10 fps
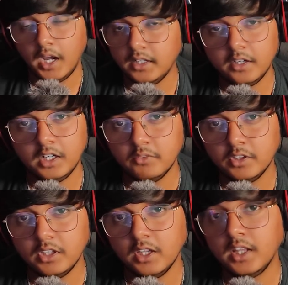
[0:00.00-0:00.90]
I didn't
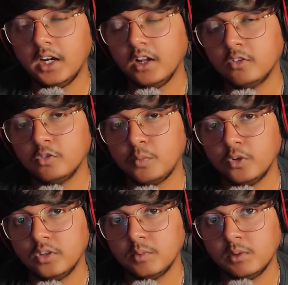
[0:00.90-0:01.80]
even think that was
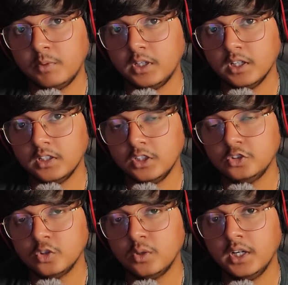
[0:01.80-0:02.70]
possible, but this
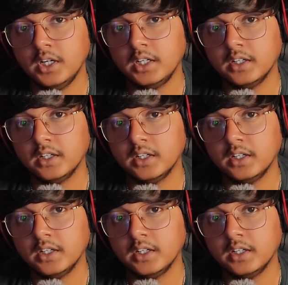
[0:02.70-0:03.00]
show did it.